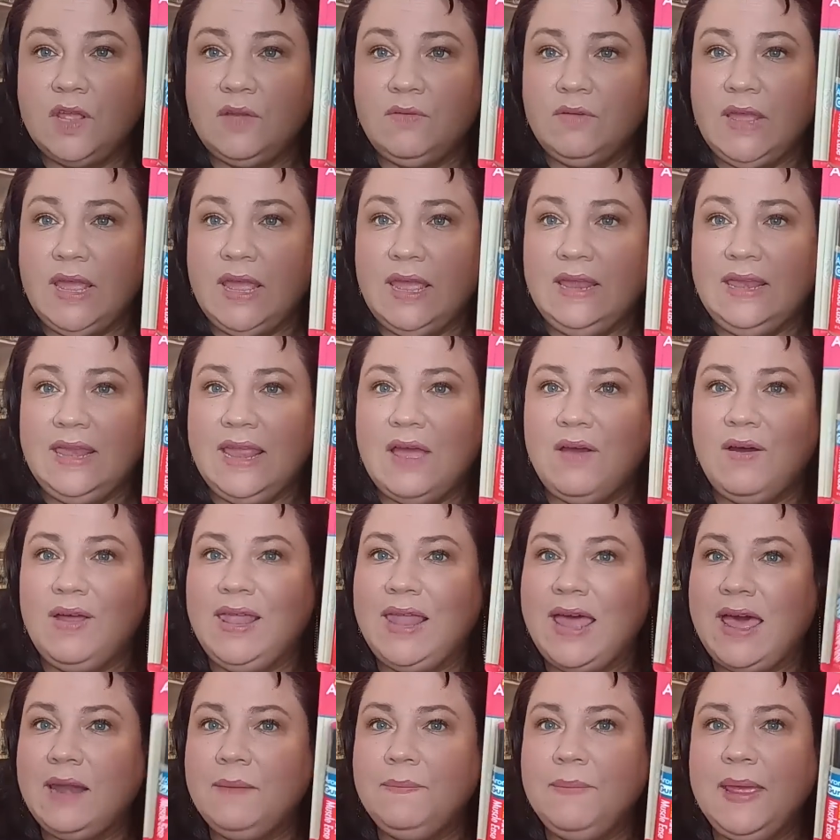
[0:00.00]
Okay, now a
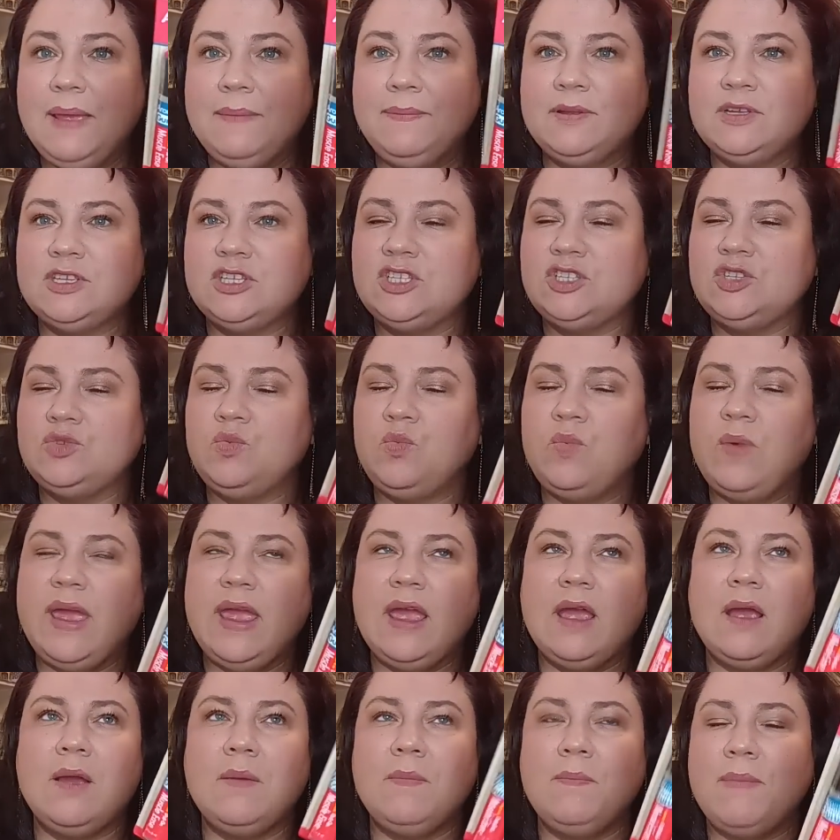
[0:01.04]
lot of people
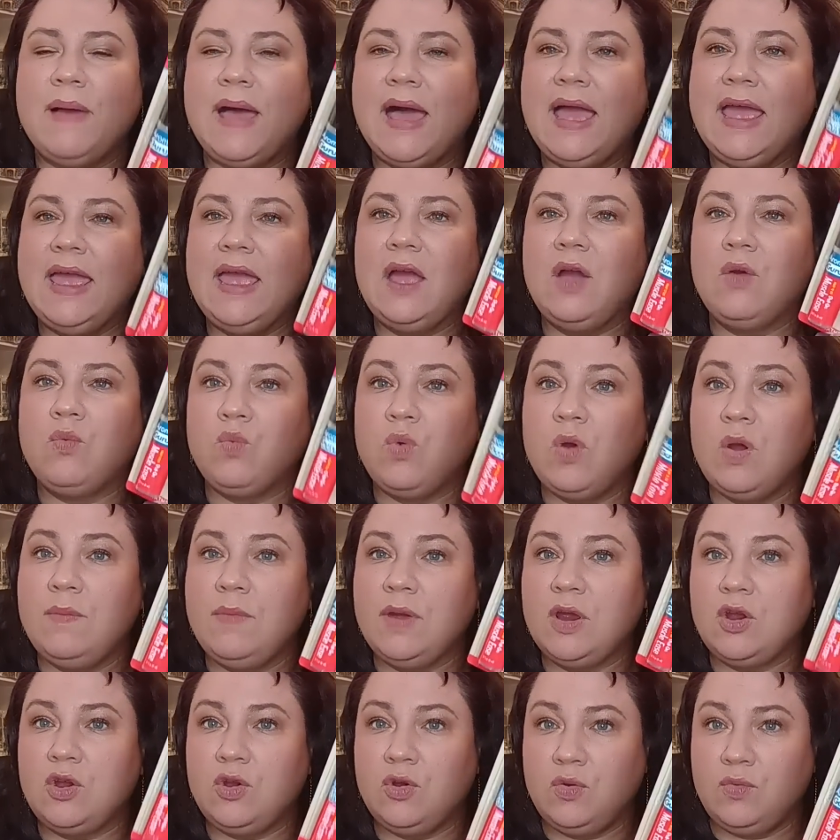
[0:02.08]
swear by
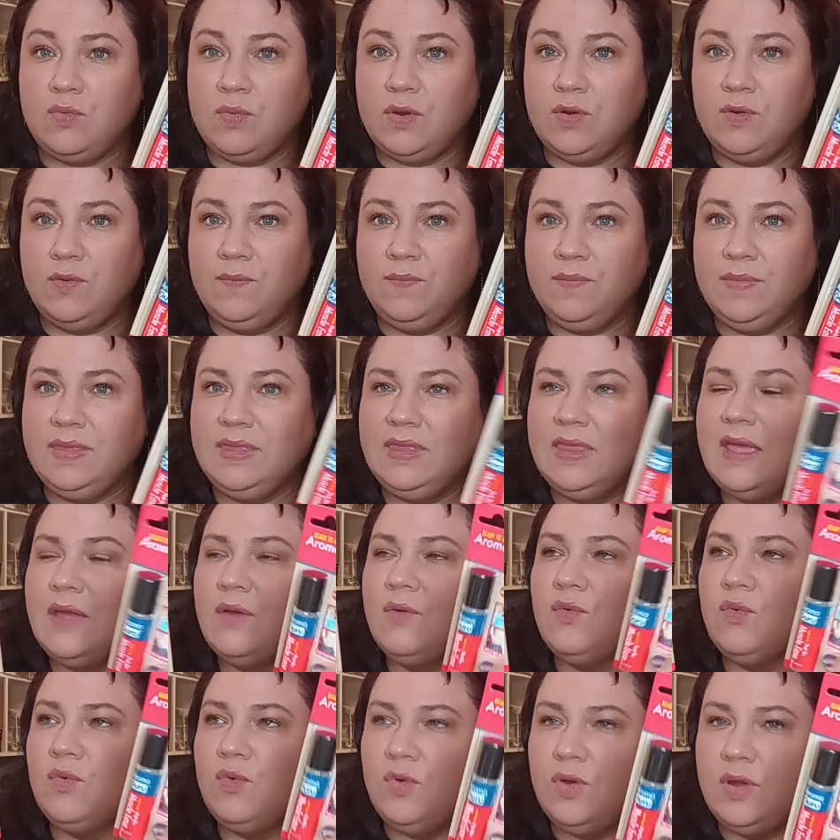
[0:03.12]
Aroma Guru. They
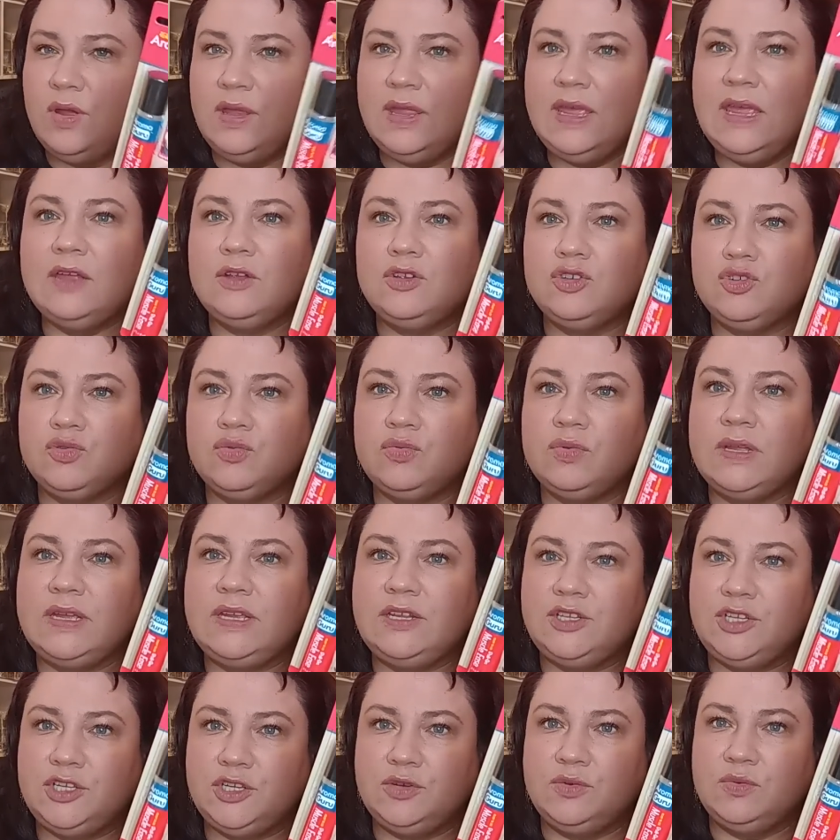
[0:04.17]
really and truly
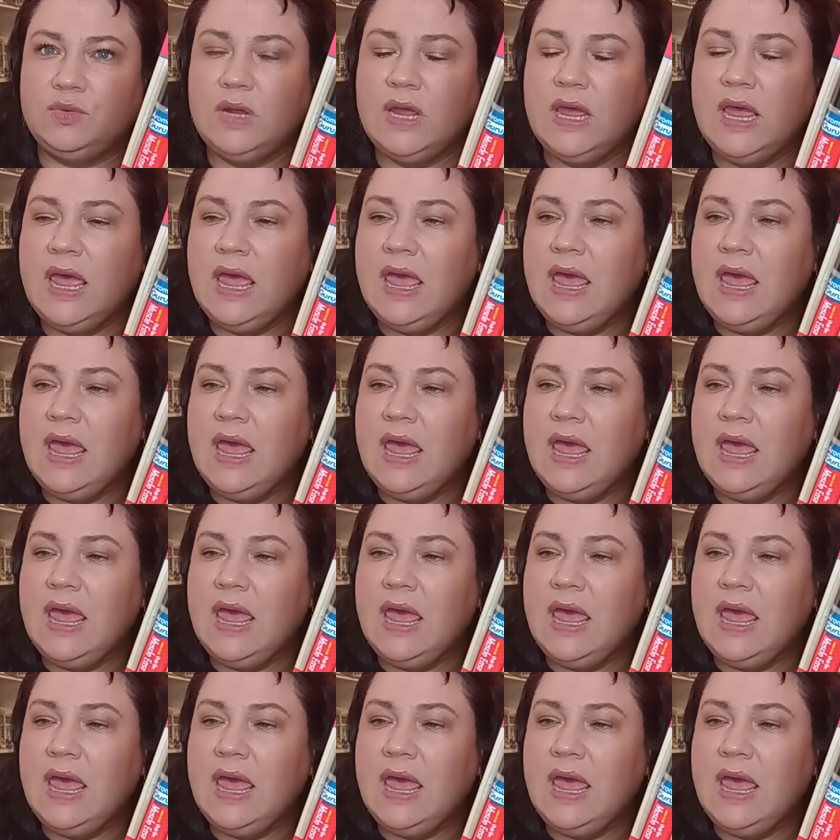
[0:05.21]
do.